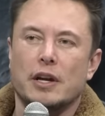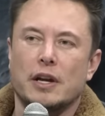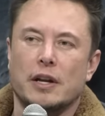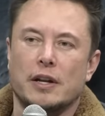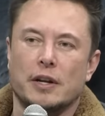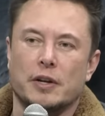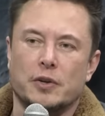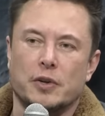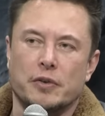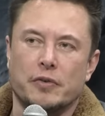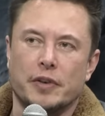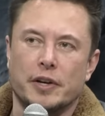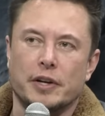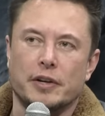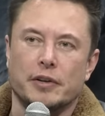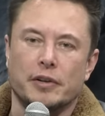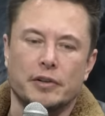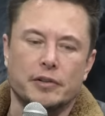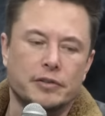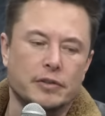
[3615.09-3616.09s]
in electric
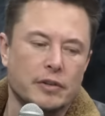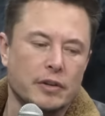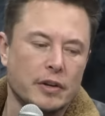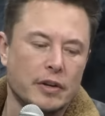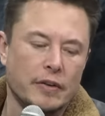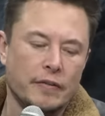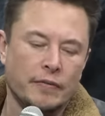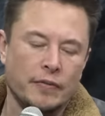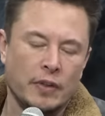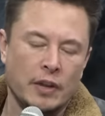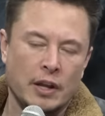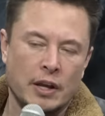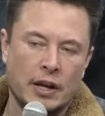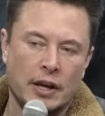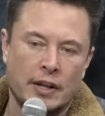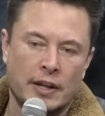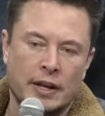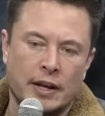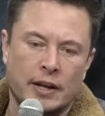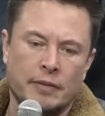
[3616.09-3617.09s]
vehicles.
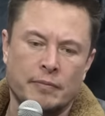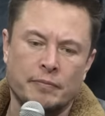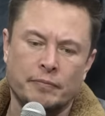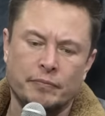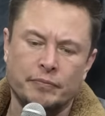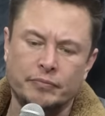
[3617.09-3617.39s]
And then